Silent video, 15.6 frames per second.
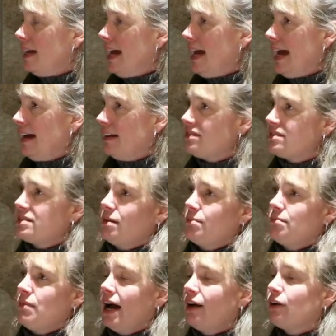had
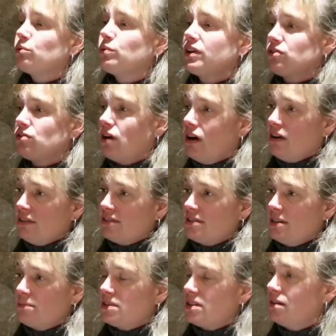some mild withdrawal
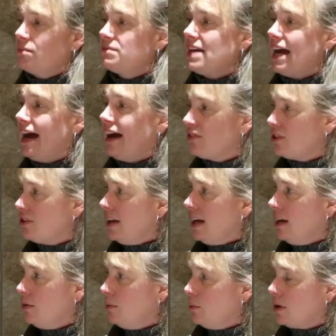symptoms after
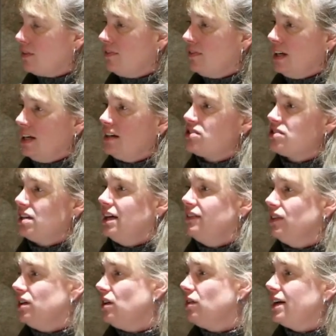they were finished,
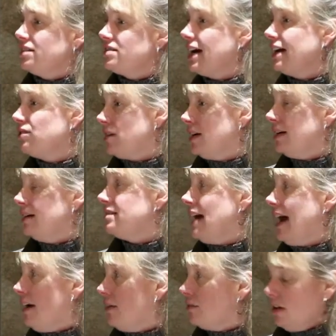even though they titrated
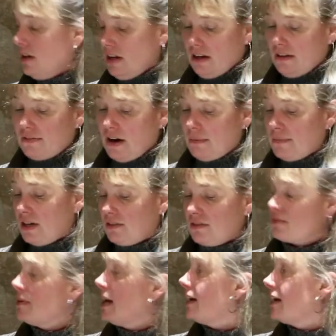down from
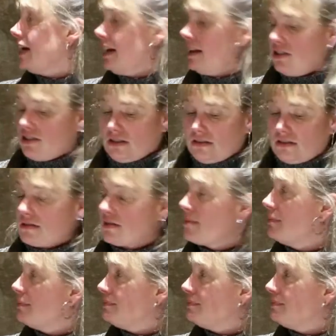those medications.